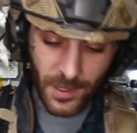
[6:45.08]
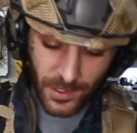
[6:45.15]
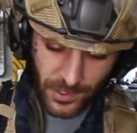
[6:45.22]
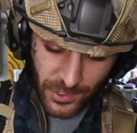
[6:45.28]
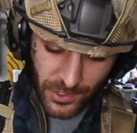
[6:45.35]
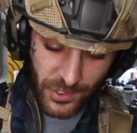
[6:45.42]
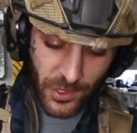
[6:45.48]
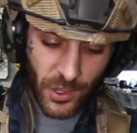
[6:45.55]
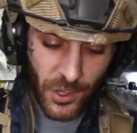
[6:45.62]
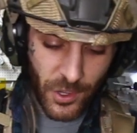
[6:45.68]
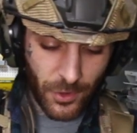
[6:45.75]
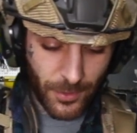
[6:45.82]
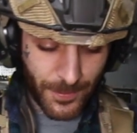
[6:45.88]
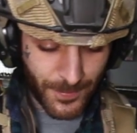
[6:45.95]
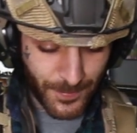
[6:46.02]

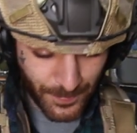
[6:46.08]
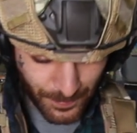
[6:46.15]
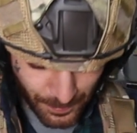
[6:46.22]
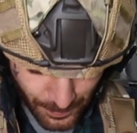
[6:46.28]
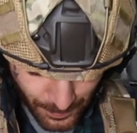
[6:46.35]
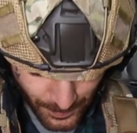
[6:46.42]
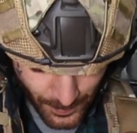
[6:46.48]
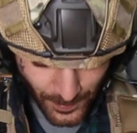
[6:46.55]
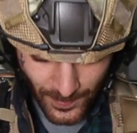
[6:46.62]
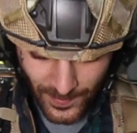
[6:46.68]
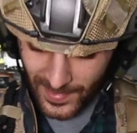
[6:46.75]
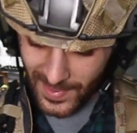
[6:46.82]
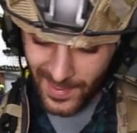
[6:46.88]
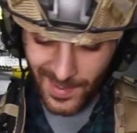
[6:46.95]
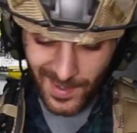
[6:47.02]
So,
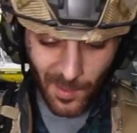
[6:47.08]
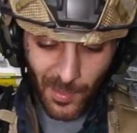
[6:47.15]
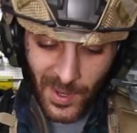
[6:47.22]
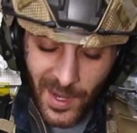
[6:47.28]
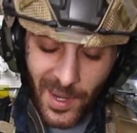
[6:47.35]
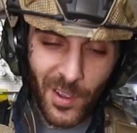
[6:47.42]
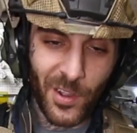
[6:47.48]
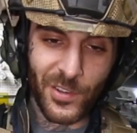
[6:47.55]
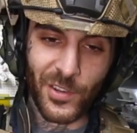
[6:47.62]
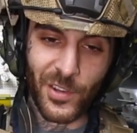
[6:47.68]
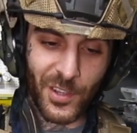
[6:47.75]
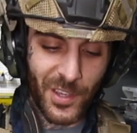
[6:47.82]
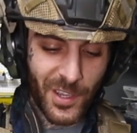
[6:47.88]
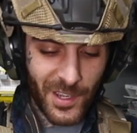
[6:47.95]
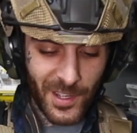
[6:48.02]
depending on your
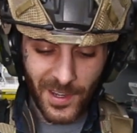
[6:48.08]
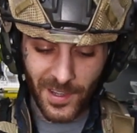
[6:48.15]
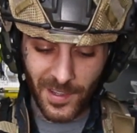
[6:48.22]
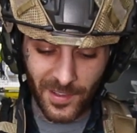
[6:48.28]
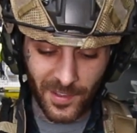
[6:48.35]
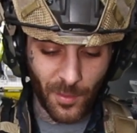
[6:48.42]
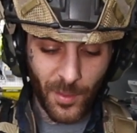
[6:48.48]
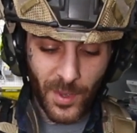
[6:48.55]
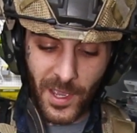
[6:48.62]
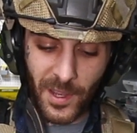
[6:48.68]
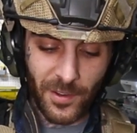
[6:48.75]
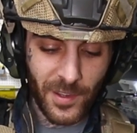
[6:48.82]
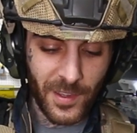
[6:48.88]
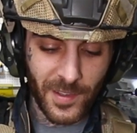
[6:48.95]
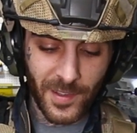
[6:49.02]
gun, some
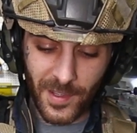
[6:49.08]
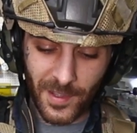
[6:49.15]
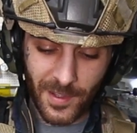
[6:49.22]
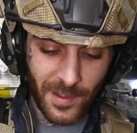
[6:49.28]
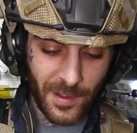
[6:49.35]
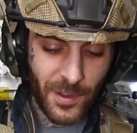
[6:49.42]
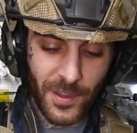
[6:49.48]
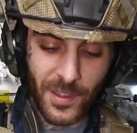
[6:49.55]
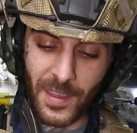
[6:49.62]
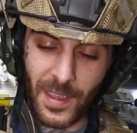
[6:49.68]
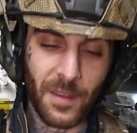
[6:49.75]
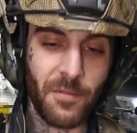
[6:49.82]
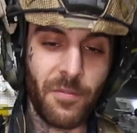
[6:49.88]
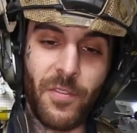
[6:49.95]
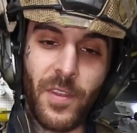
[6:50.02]
batteries
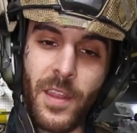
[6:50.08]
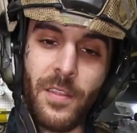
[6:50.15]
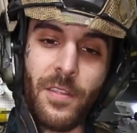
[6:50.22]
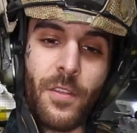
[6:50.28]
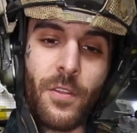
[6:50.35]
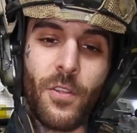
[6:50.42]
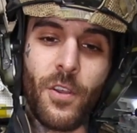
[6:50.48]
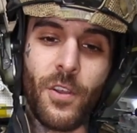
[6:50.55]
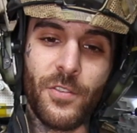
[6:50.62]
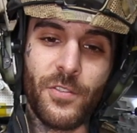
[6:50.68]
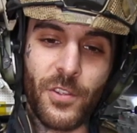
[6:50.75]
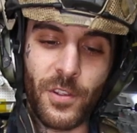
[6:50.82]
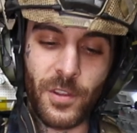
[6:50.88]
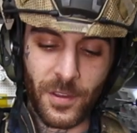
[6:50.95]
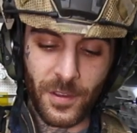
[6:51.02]
can fit the
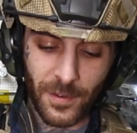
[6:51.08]
larger